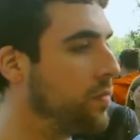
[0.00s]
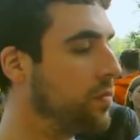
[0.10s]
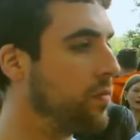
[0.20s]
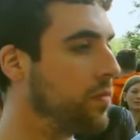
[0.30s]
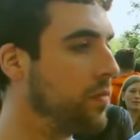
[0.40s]

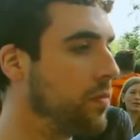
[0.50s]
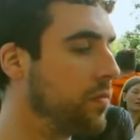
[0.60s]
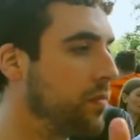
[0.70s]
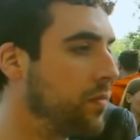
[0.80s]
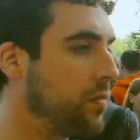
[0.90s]

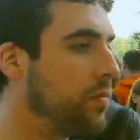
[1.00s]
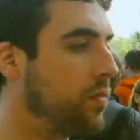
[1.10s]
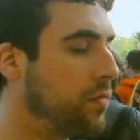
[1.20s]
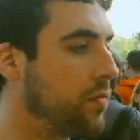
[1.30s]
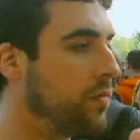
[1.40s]

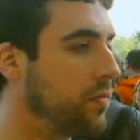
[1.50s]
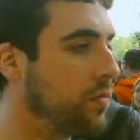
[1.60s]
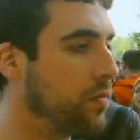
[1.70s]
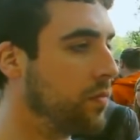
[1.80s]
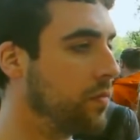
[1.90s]

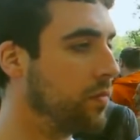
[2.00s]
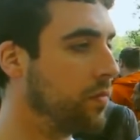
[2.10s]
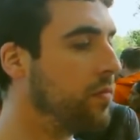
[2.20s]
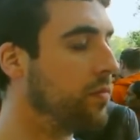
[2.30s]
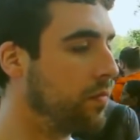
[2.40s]

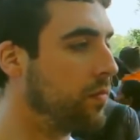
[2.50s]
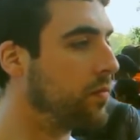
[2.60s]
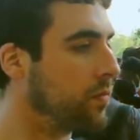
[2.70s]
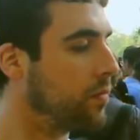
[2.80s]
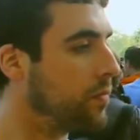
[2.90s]

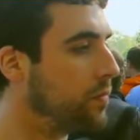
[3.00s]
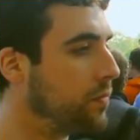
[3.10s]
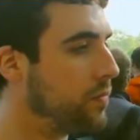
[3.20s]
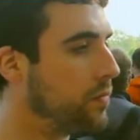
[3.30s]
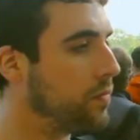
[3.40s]

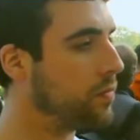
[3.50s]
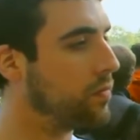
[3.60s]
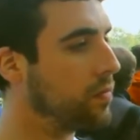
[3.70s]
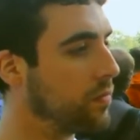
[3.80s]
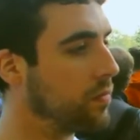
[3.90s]

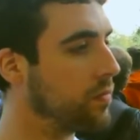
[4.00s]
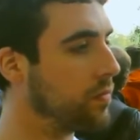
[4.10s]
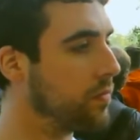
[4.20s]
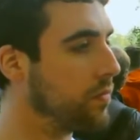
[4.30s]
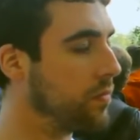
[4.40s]

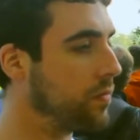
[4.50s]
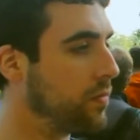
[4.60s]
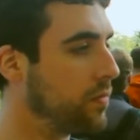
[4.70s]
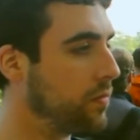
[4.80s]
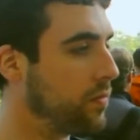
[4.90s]

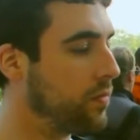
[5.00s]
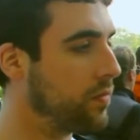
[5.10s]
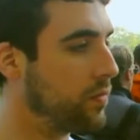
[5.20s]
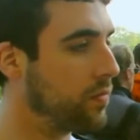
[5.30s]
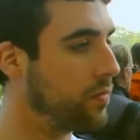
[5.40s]

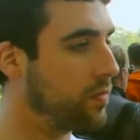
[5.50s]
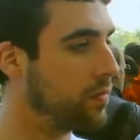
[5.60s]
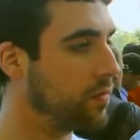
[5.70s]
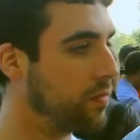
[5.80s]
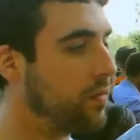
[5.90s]

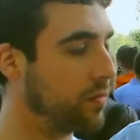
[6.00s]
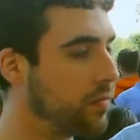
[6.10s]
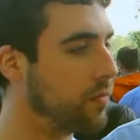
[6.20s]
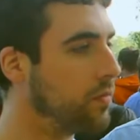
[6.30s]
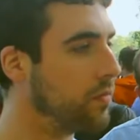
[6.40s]

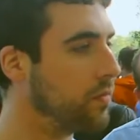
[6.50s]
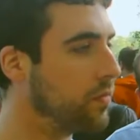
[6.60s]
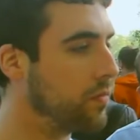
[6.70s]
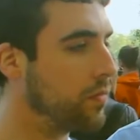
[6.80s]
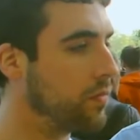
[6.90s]

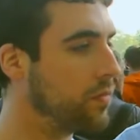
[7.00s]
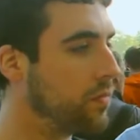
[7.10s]
The person shown says nothing.